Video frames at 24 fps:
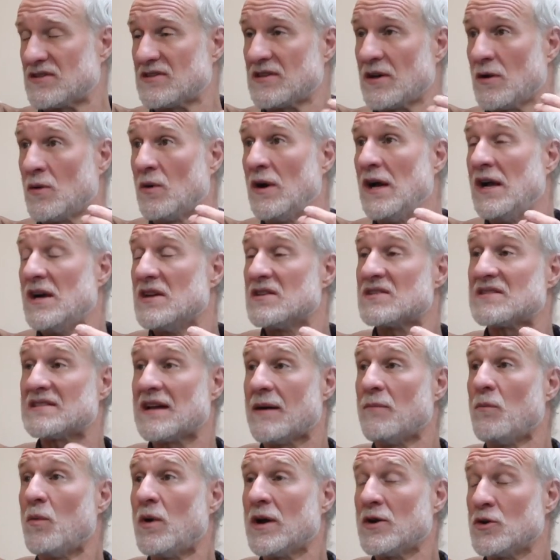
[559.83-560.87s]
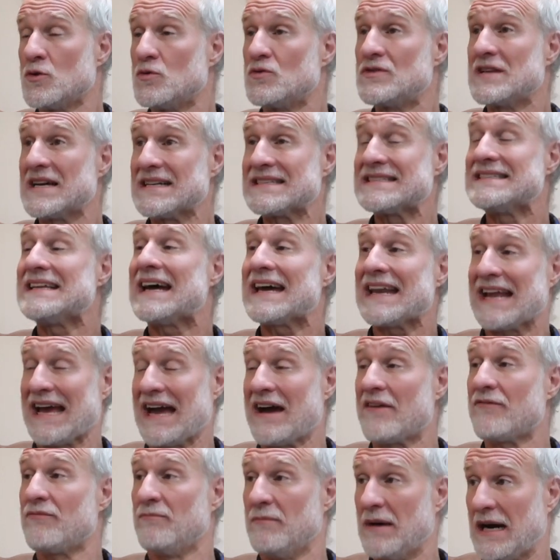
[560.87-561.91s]
So someone who does not
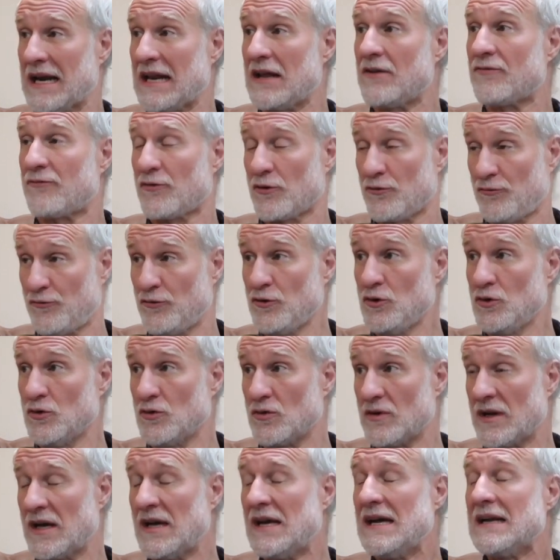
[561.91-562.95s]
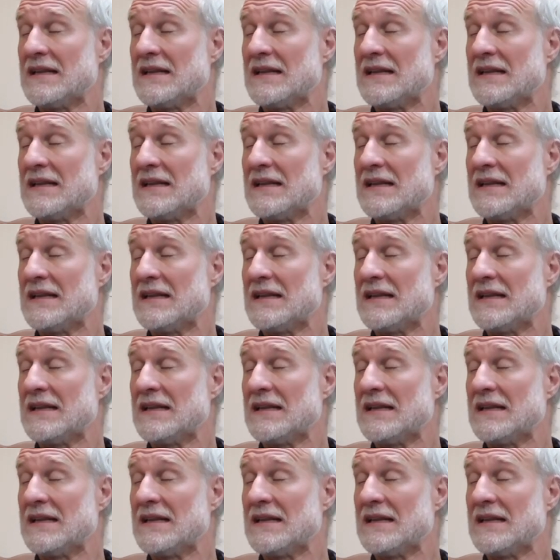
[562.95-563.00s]
have money for food